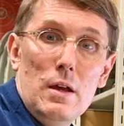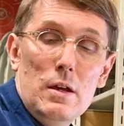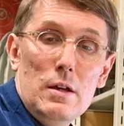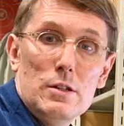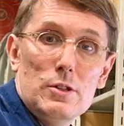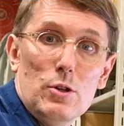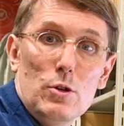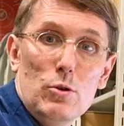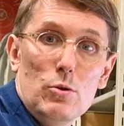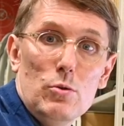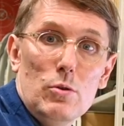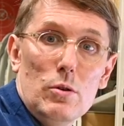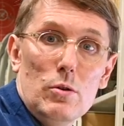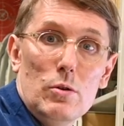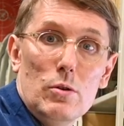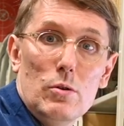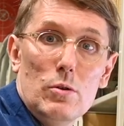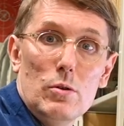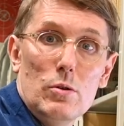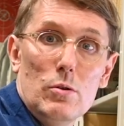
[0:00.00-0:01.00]
So
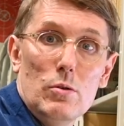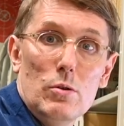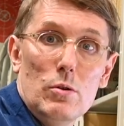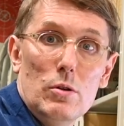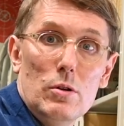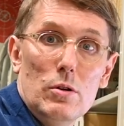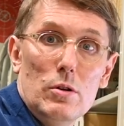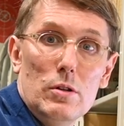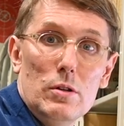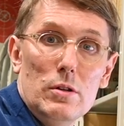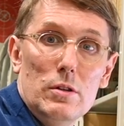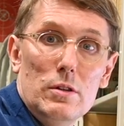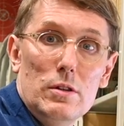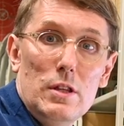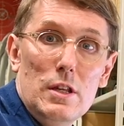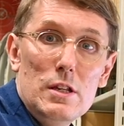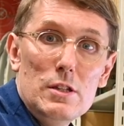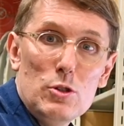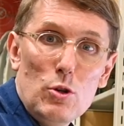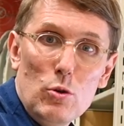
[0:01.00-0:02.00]

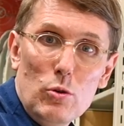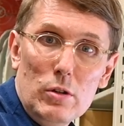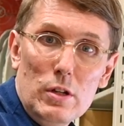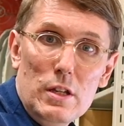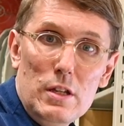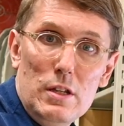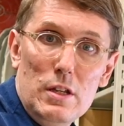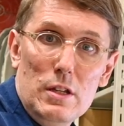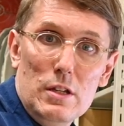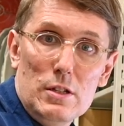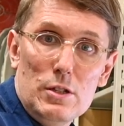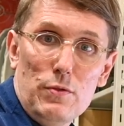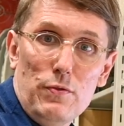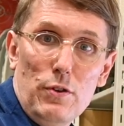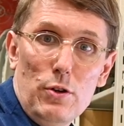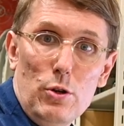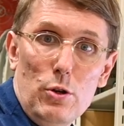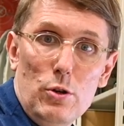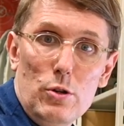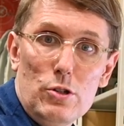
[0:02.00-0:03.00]
these early years
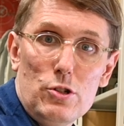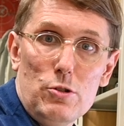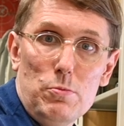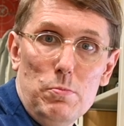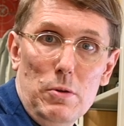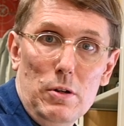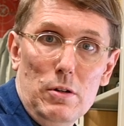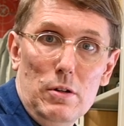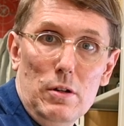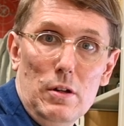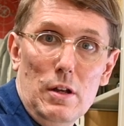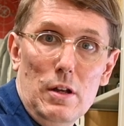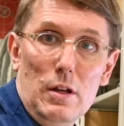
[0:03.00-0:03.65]
for Hirschman